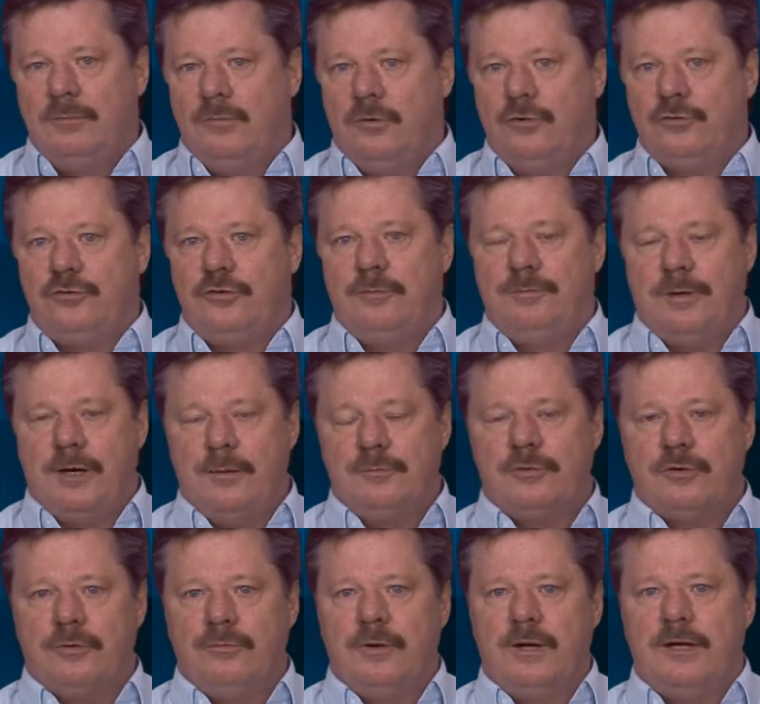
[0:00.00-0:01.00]
Most of your
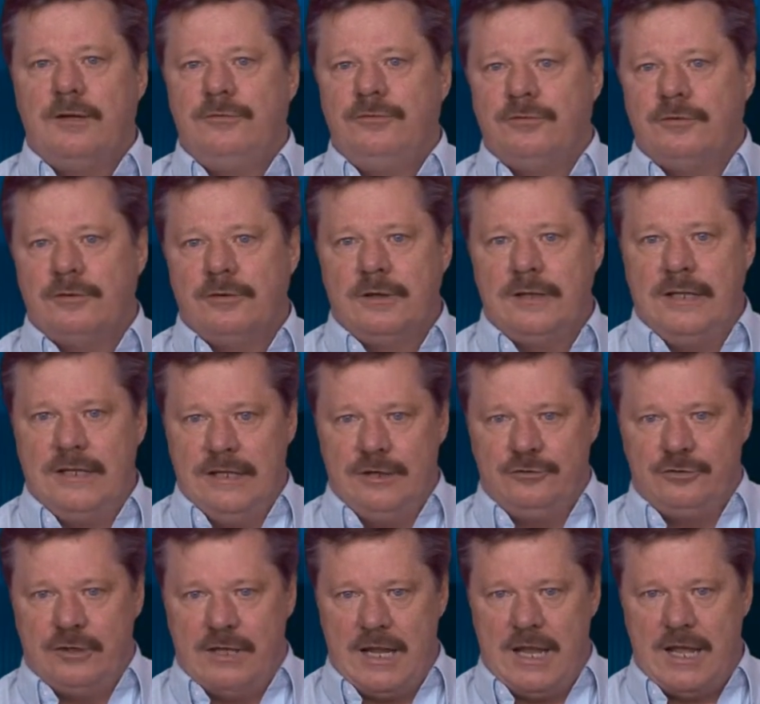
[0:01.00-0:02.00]
pumps are rated for an
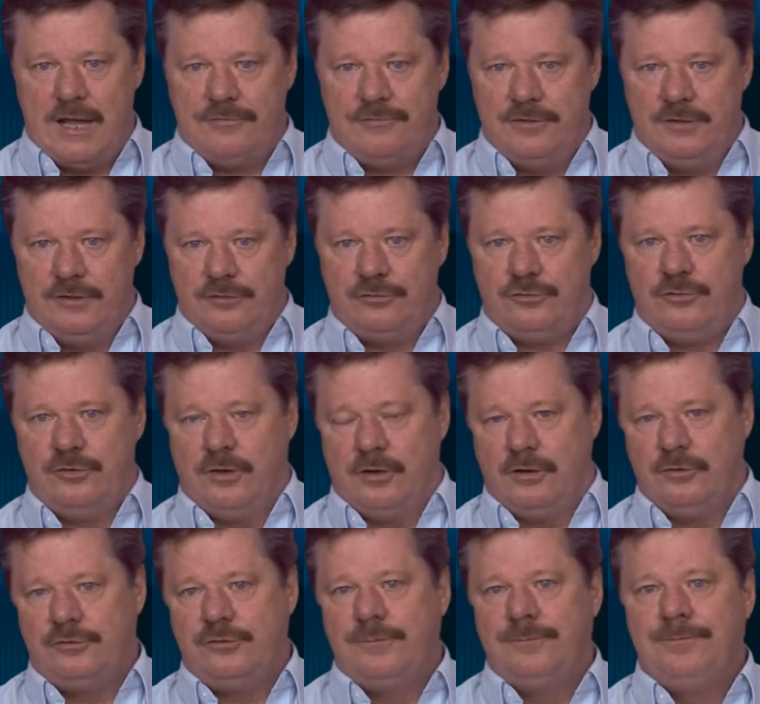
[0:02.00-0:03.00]
1.5-inch
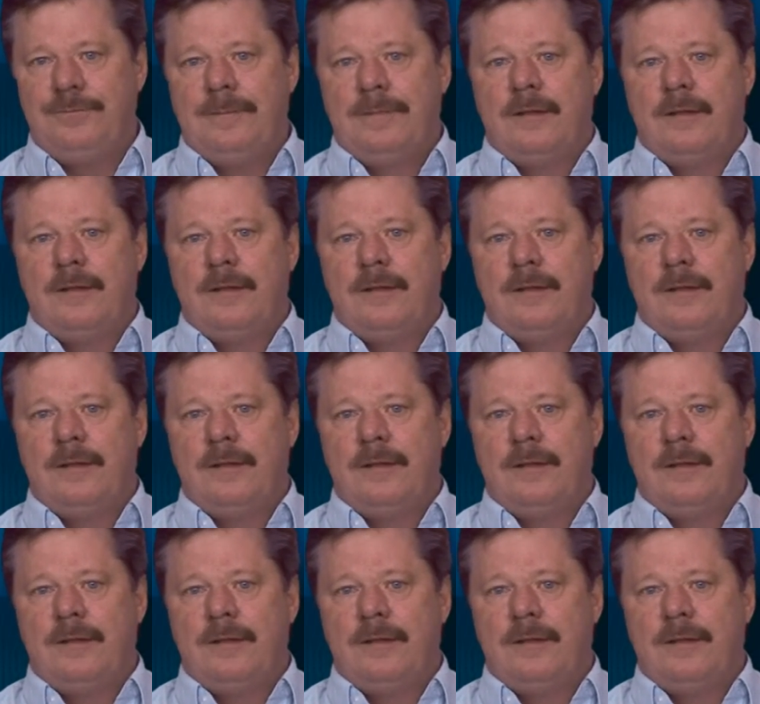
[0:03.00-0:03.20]
discharge.